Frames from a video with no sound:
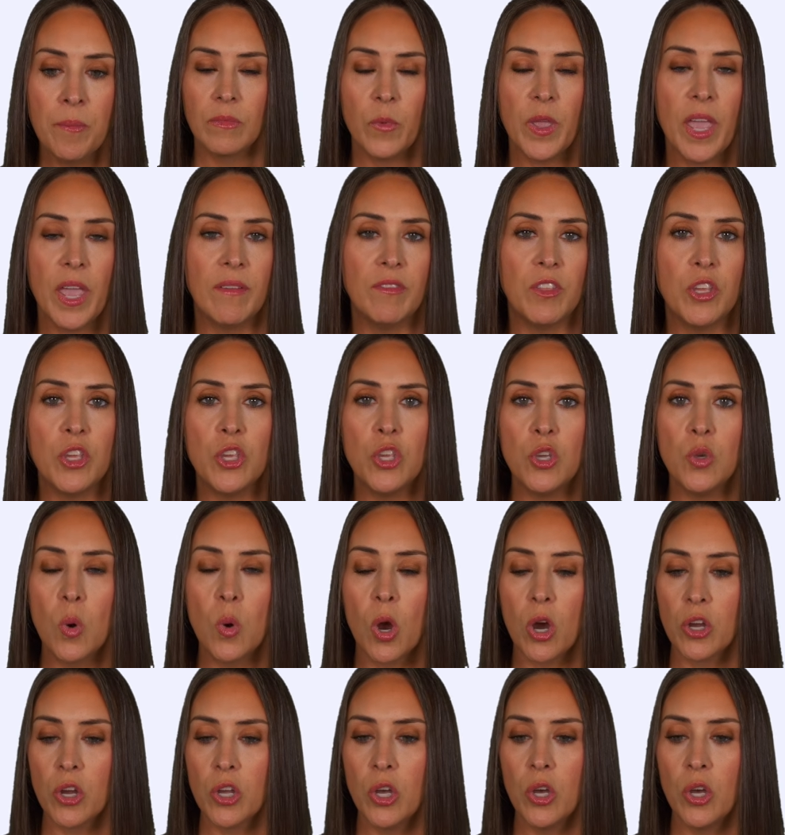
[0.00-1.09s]
We have the
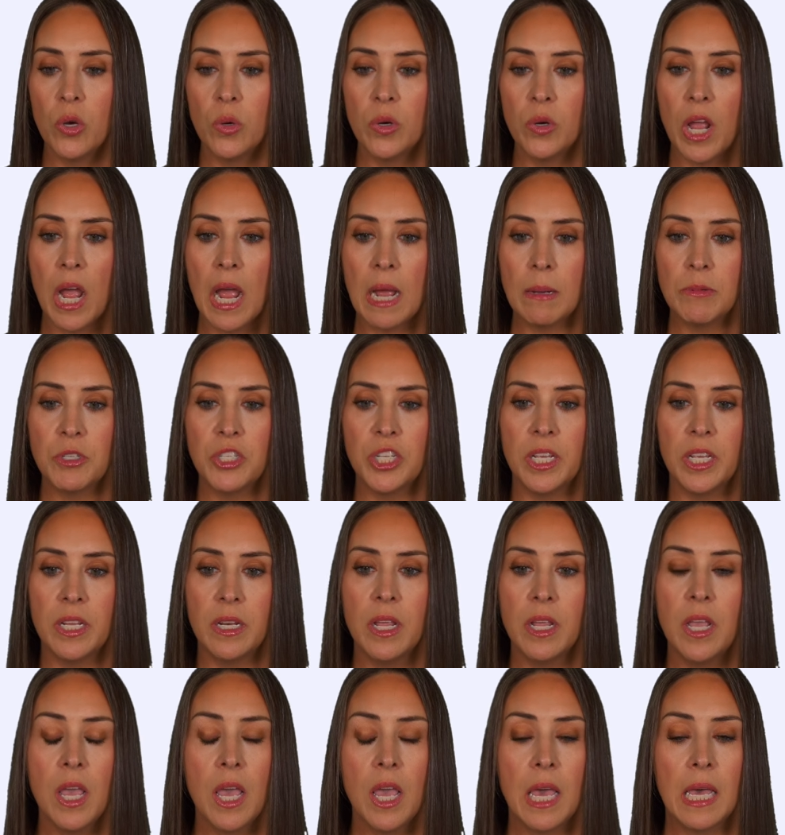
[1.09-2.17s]
QR code option,
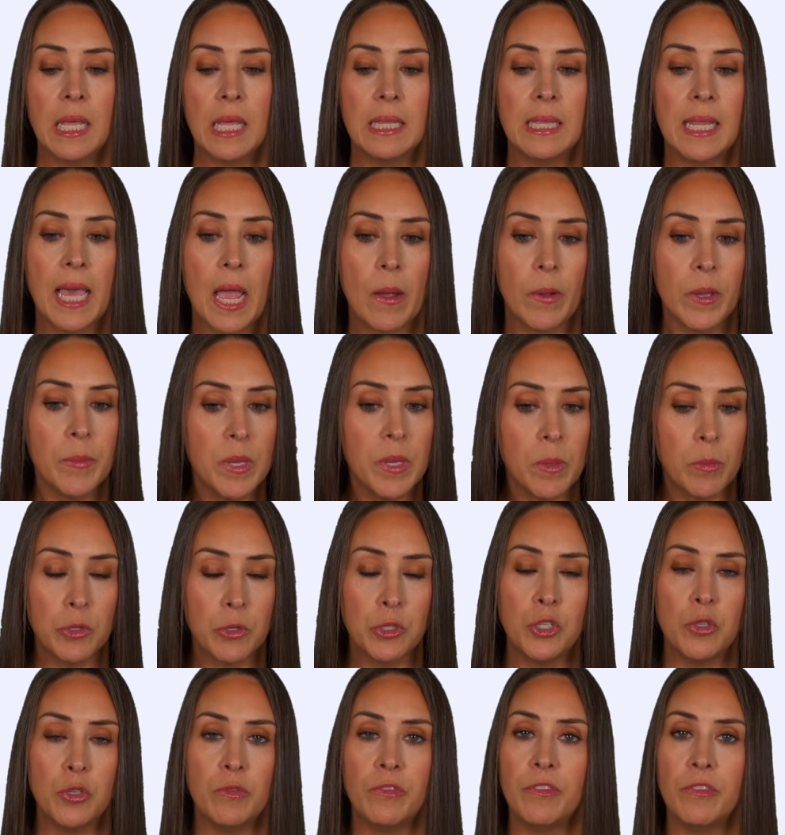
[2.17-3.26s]
allowing people
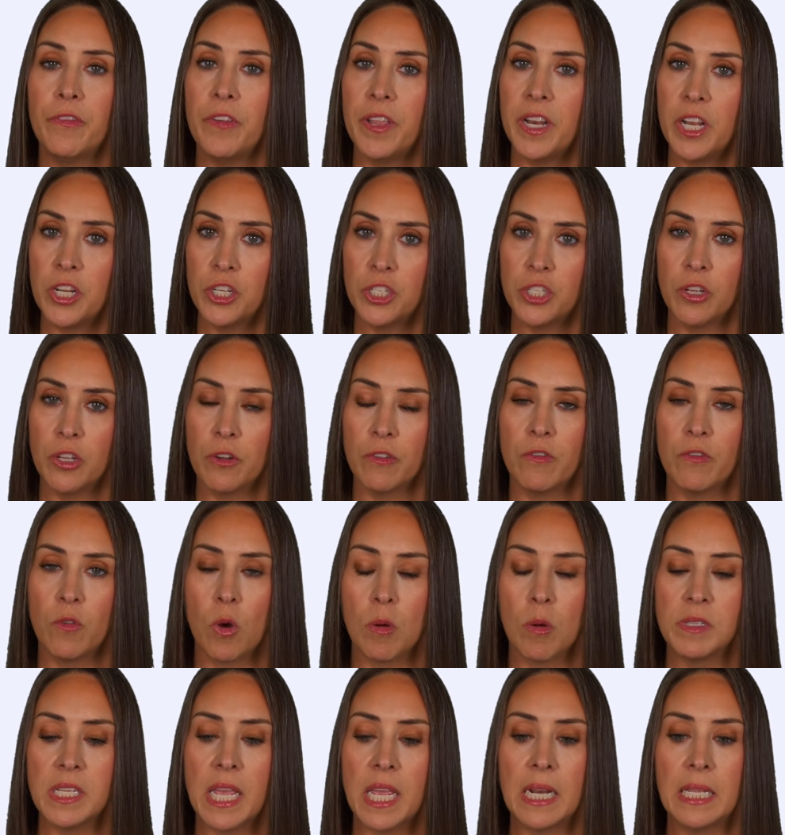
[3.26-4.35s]
to finish their
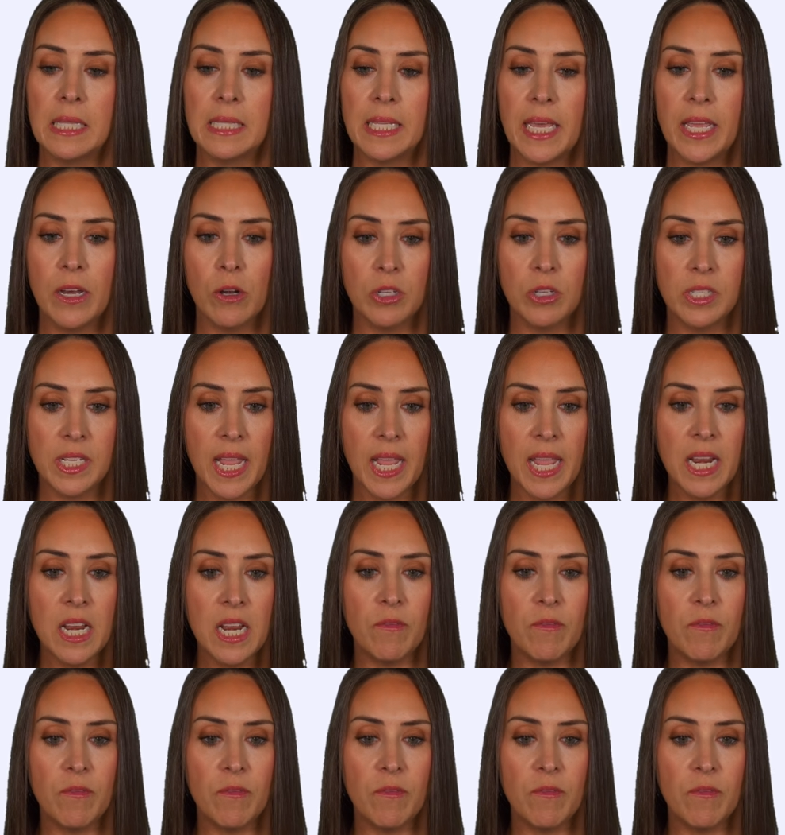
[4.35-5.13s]
forms at a later date.